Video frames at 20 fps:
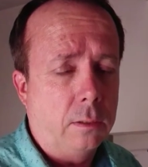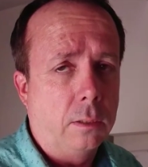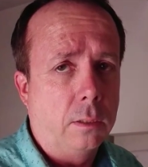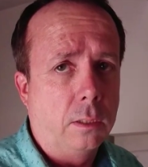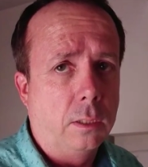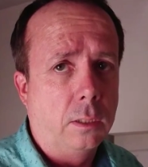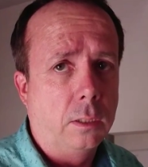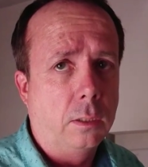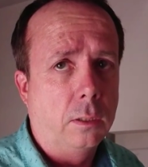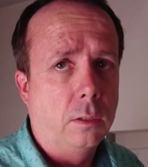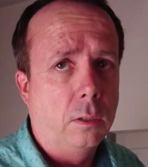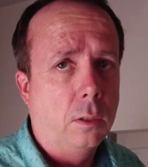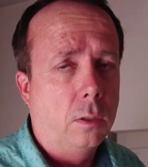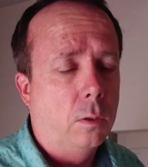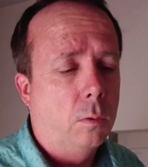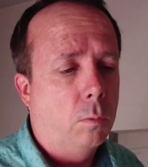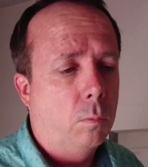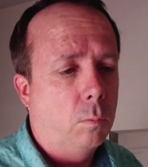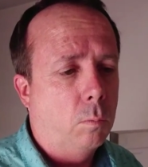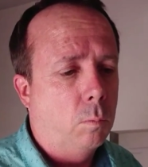
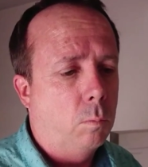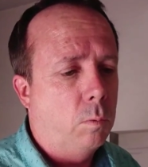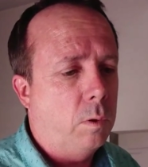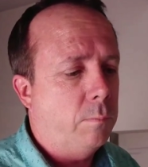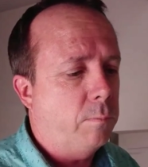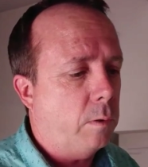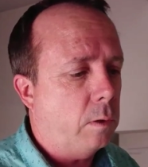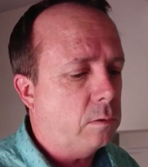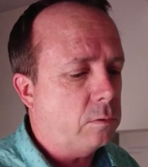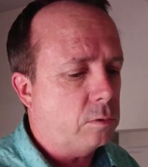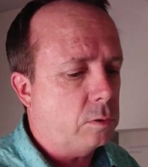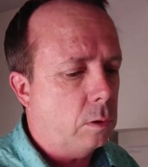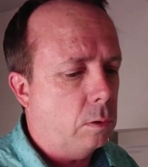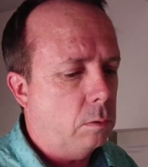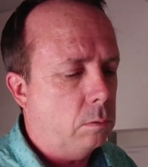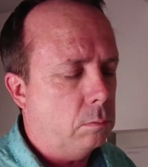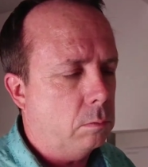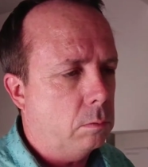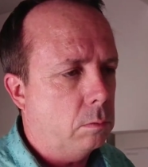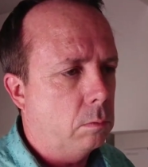lasers, right? We've
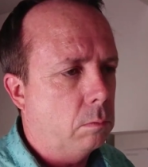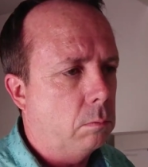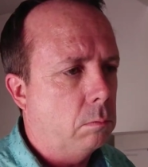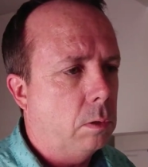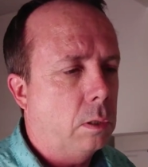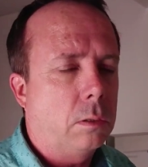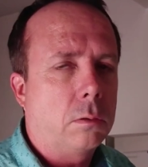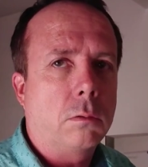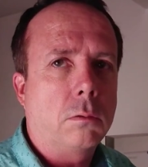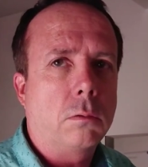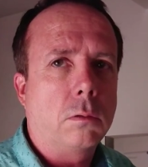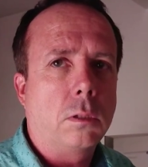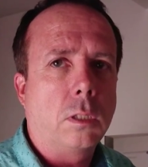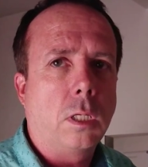also, well,